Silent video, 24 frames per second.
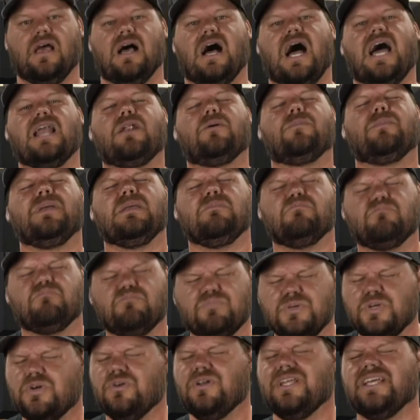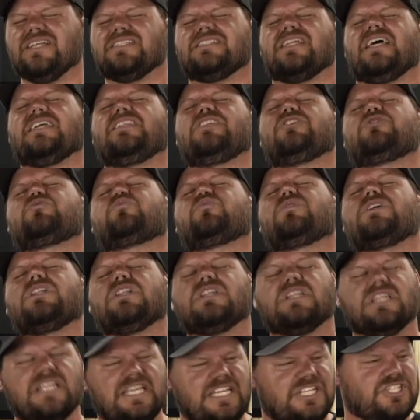I don't mean beauty as like this
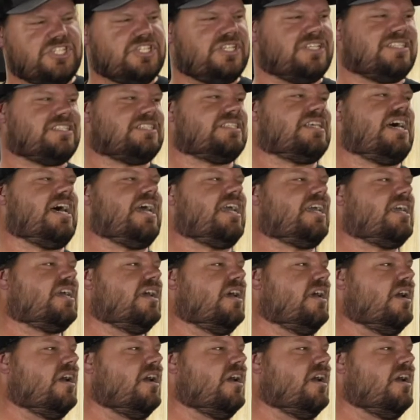religious, like,